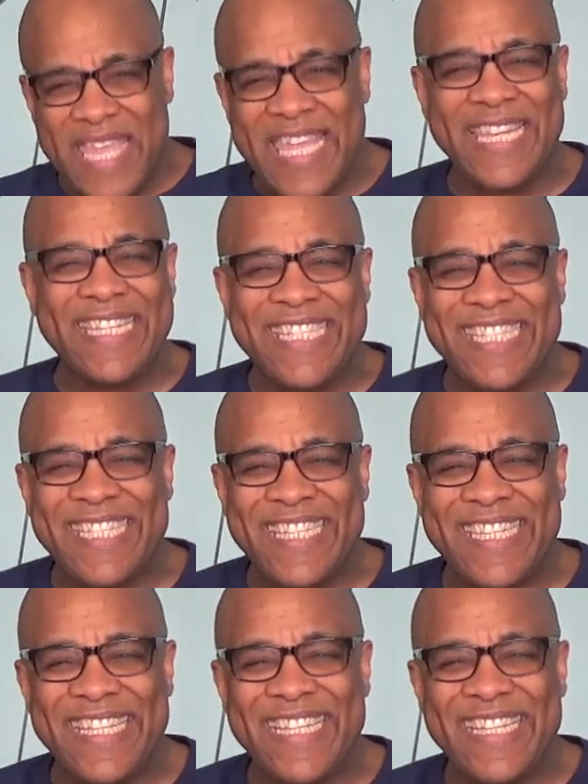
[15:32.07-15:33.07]
it.
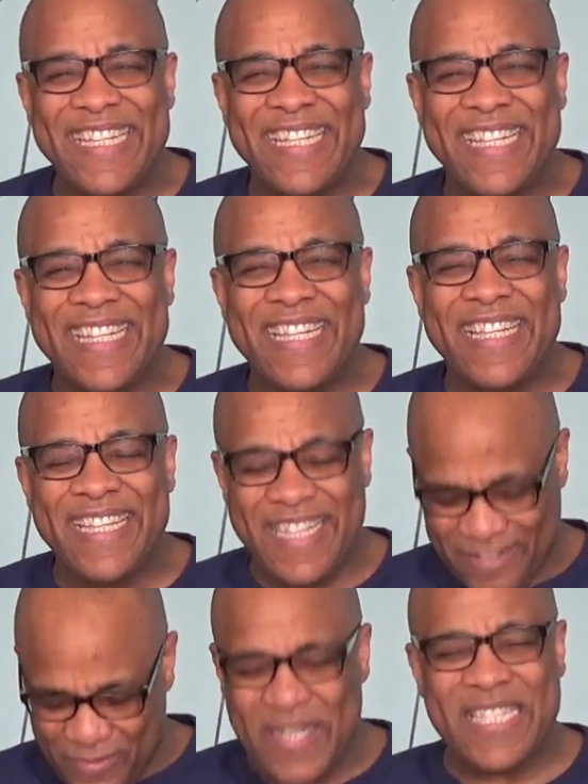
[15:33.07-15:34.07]

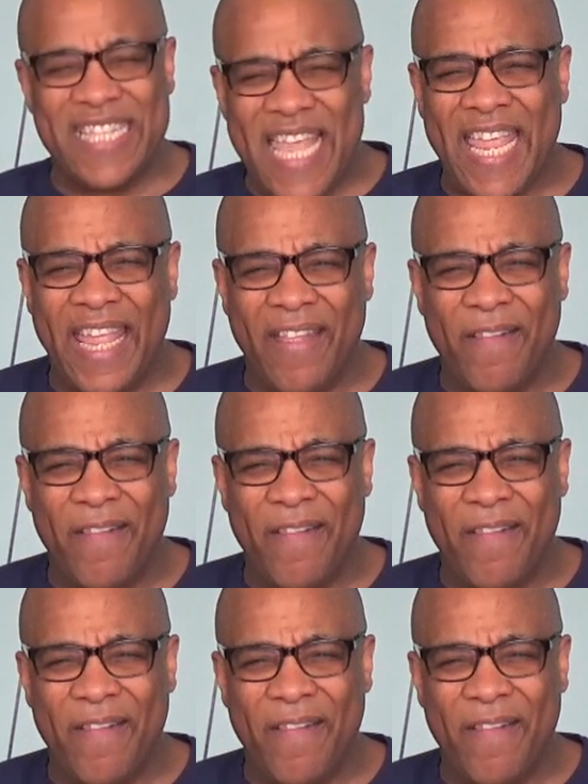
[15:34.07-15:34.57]
That's what it's saying.